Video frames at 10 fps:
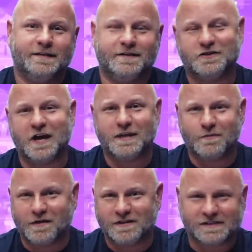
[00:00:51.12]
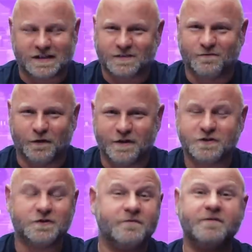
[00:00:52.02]
the January 6th
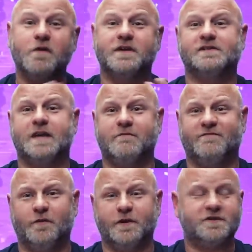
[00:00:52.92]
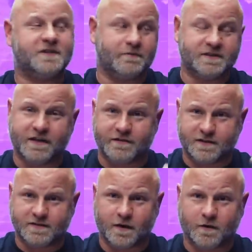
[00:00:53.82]
footage, the very same footage that was given
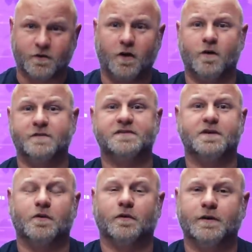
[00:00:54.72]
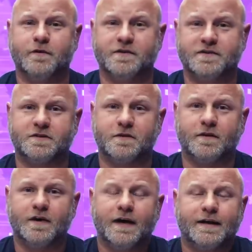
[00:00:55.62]
to Tucker Carlson earlier this
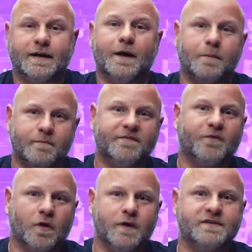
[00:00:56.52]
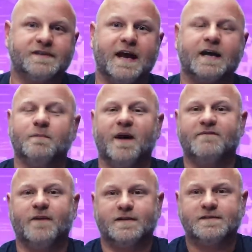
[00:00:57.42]
year, you know, before he was canned by
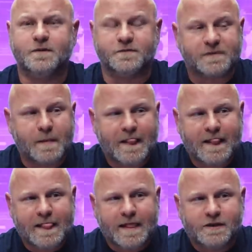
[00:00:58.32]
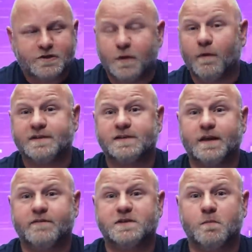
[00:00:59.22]
Fox News. She wants to
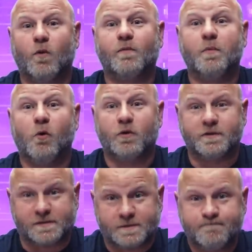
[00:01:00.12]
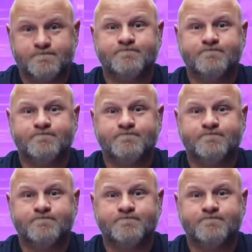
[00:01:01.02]
give it to more reporters